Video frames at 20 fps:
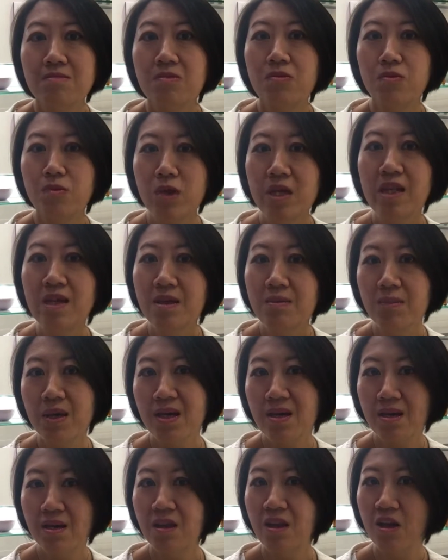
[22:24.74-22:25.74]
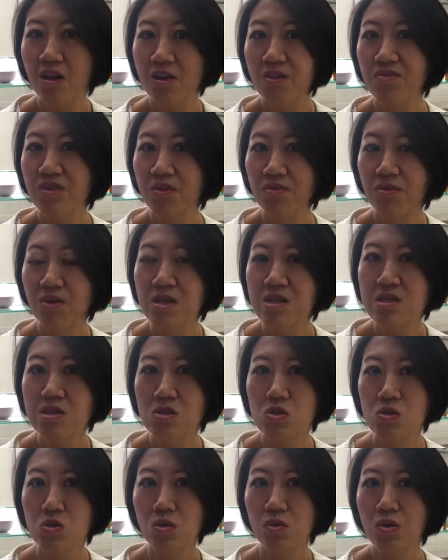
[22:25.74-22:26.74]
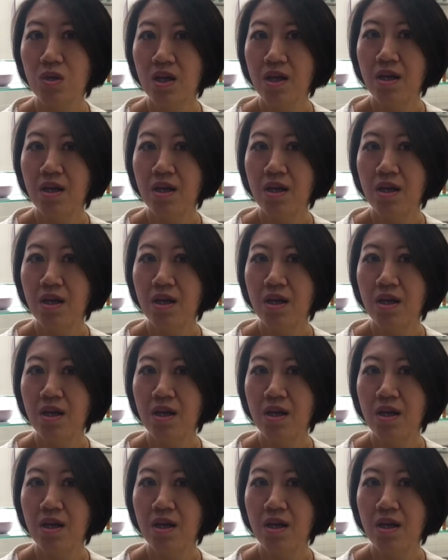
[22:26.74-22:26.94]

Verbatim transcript: really make a lot of difference to